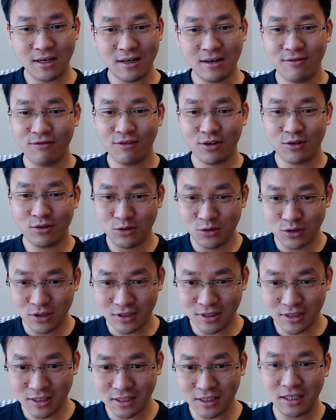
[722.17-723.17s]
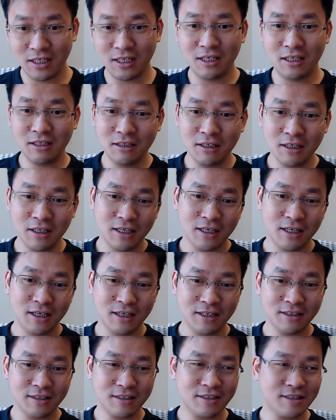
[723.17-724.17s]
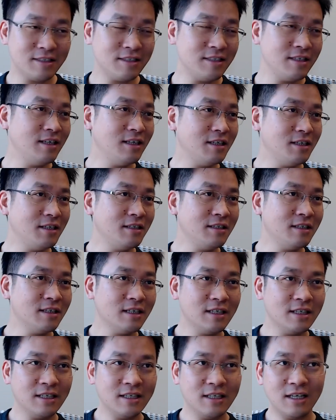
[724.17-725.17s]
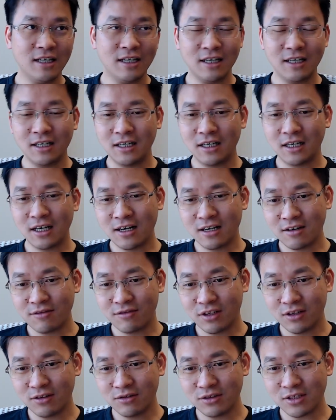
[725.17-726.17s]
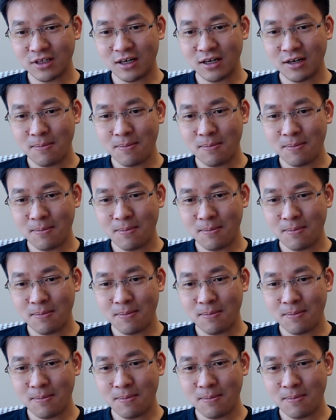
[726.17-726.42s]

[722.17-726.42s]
I'm very interested in seeing a lot of those